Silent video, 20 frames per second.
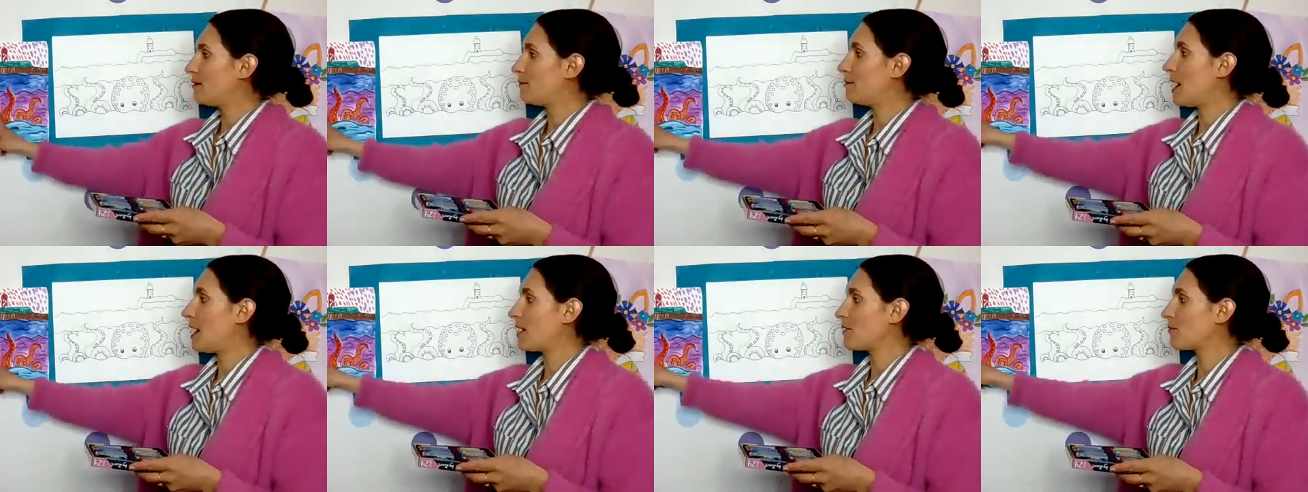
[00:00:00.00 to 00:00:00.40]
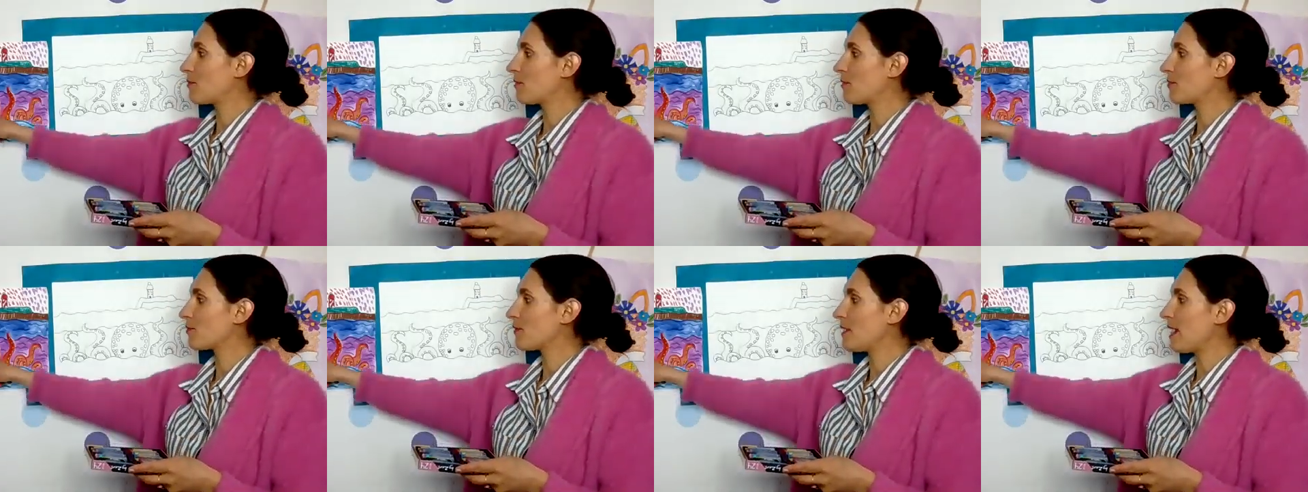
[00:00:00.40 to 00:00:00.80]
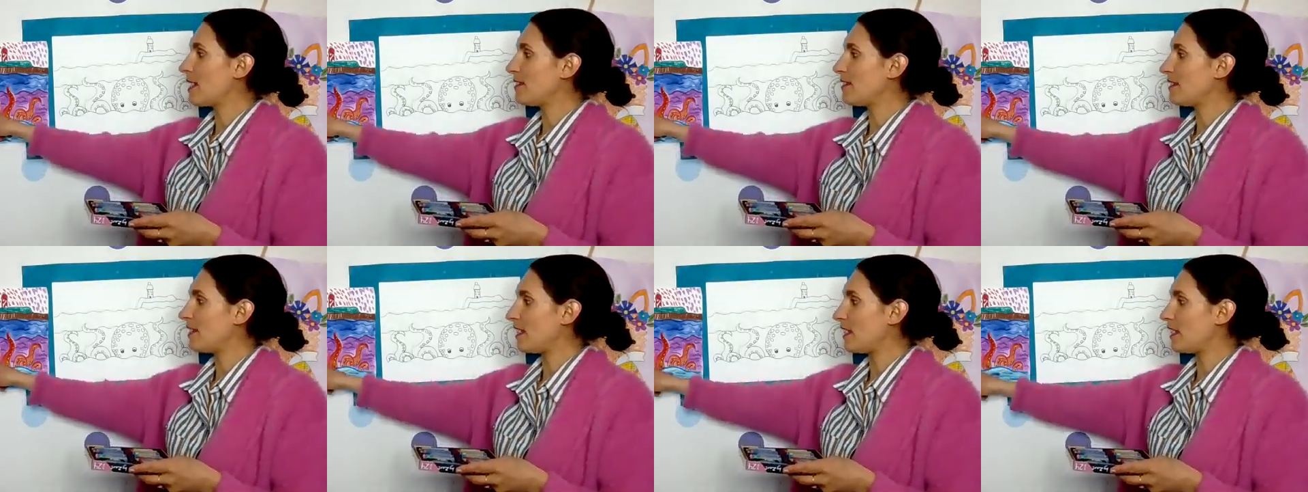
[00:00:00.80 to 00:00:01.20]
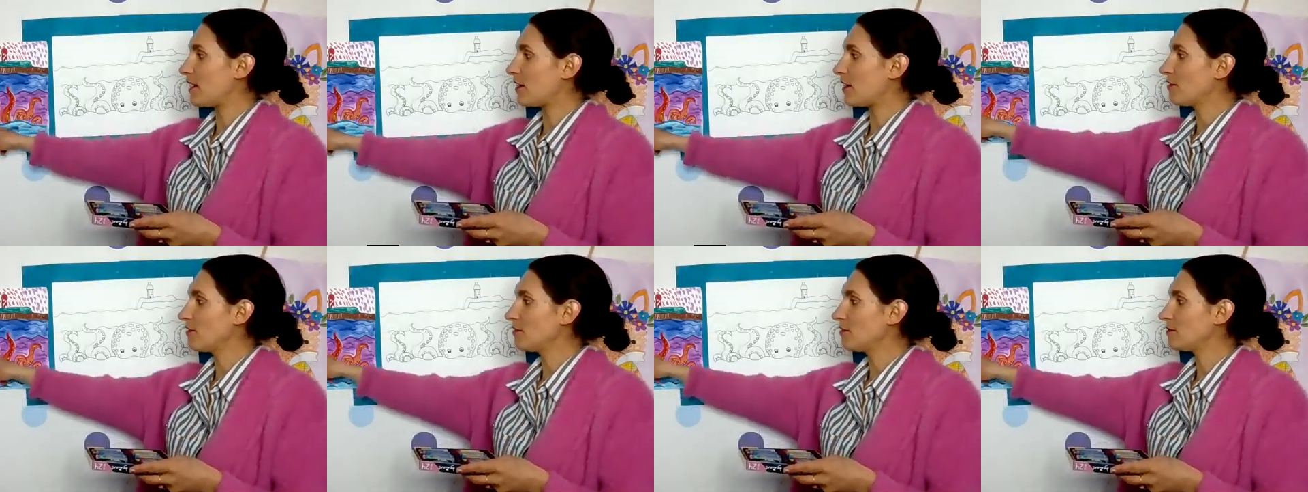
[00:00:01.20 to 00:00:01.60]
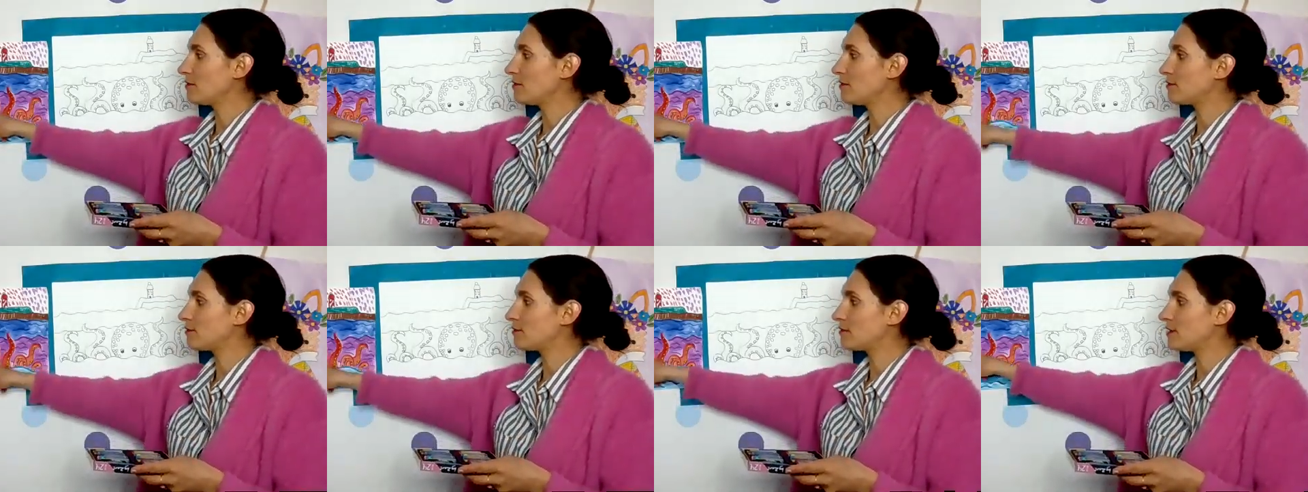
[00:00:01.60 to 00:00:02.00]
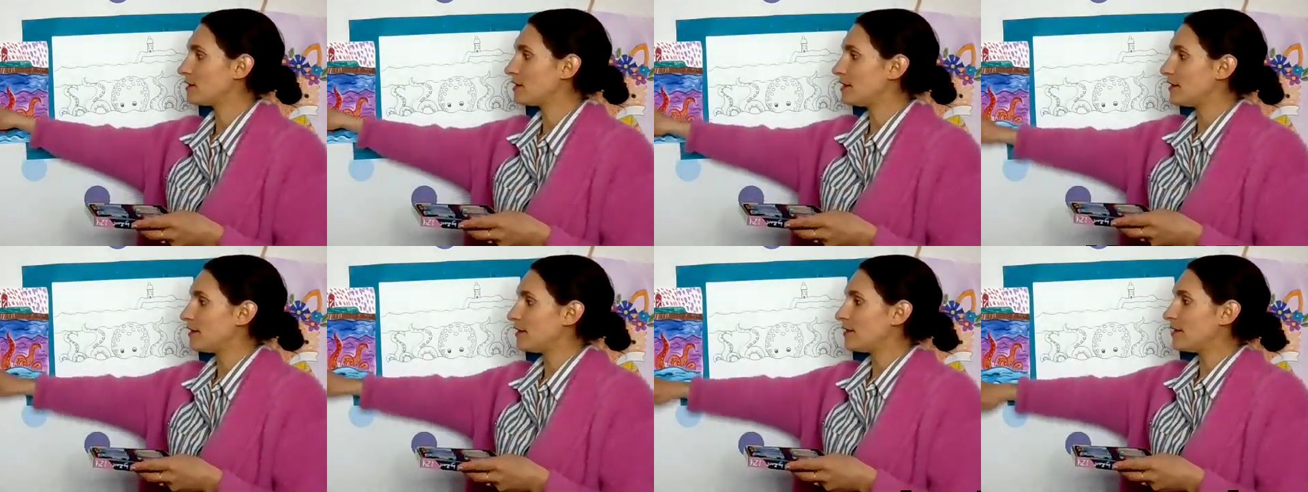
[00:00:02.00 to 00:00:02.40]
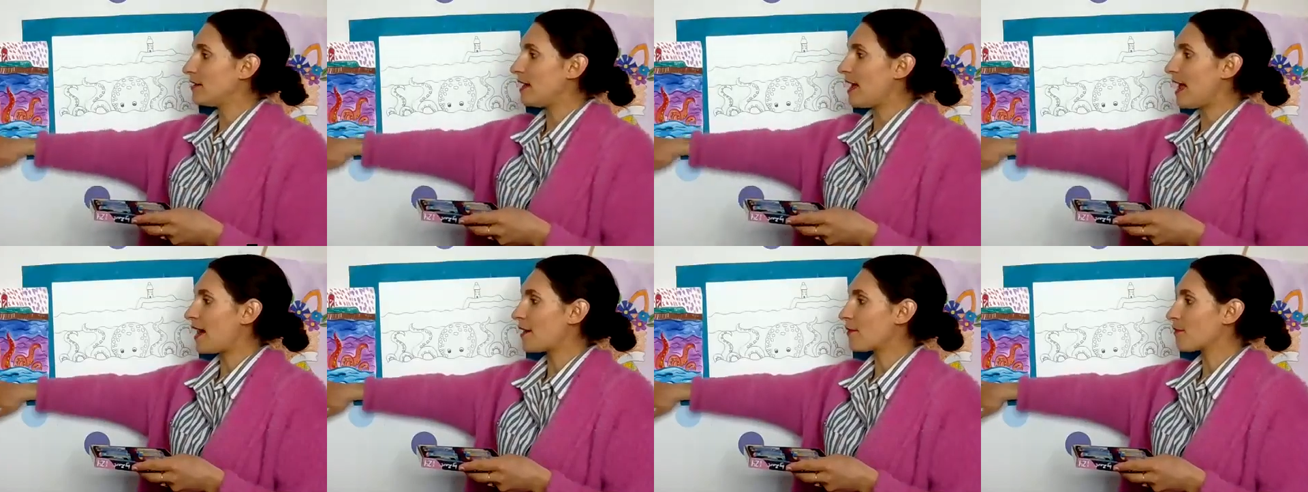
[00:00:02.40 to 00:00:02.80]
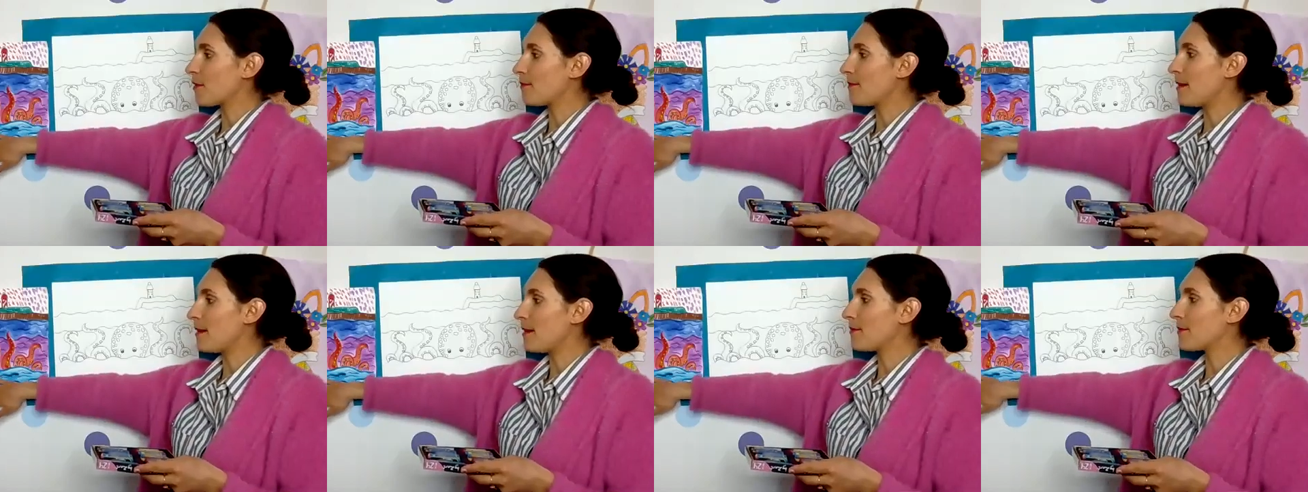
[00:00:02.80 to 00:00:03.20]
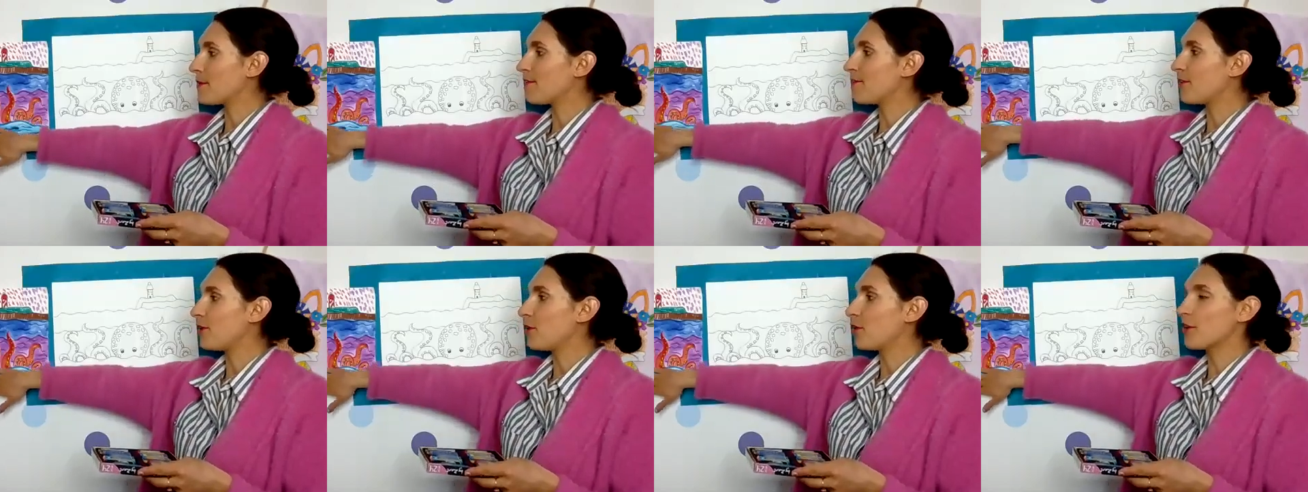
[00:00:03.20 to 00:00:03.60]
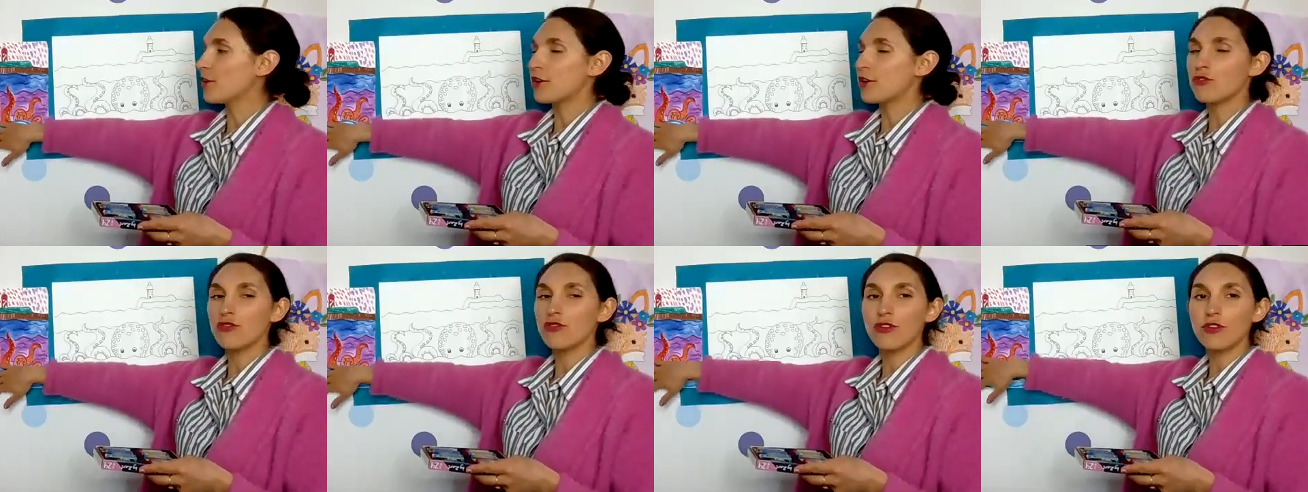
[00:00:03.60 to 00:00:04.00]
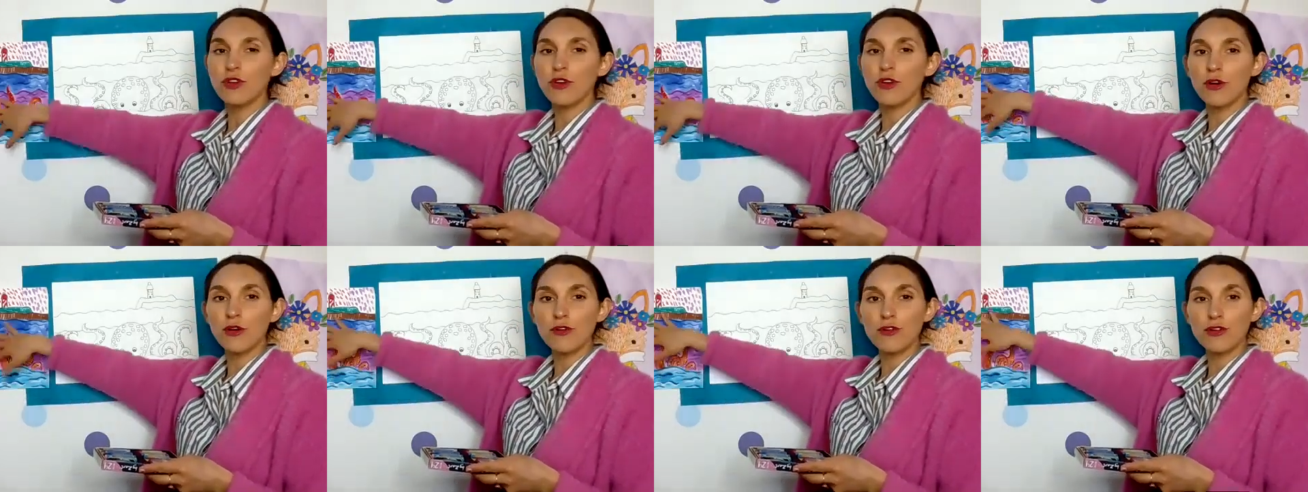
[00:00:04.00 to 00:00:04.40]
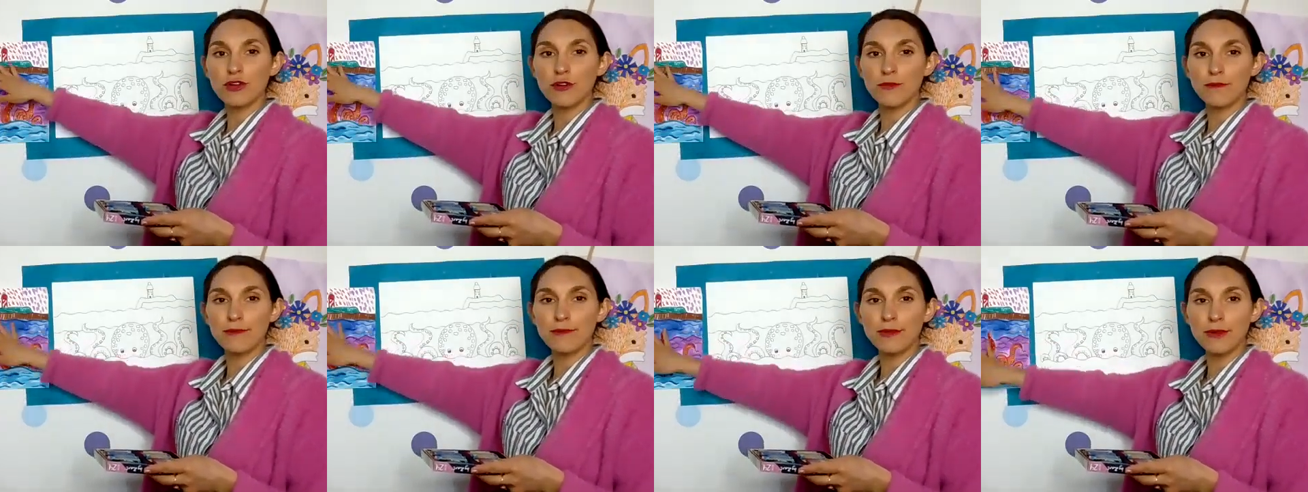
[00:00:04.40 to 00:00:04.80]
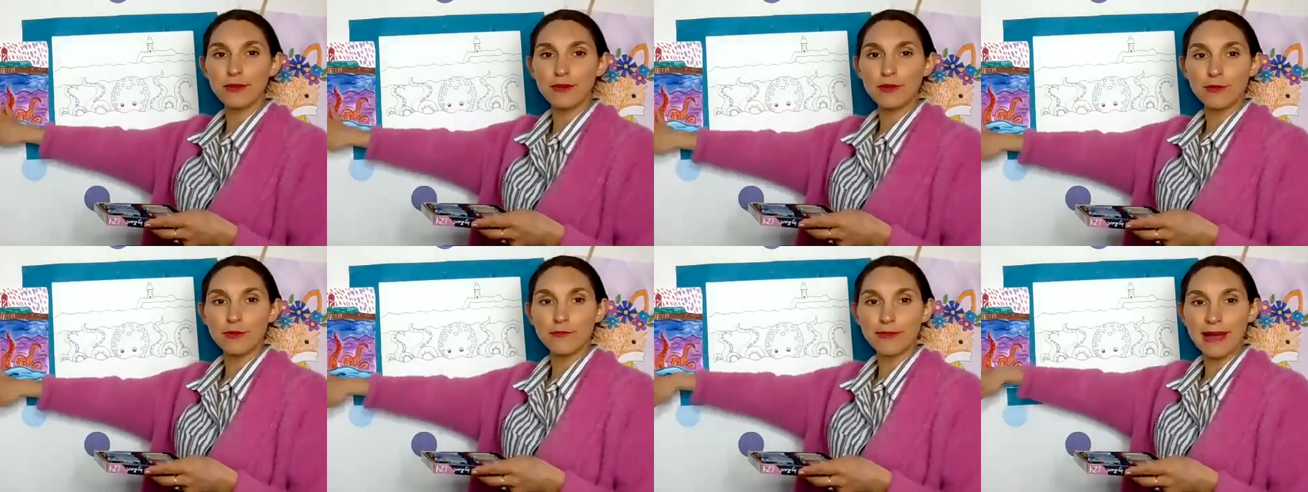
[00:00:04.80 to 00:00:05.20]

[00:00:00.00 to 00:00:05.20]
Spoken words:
Mine was red here. And remember, if you're going to draw your ocean blue,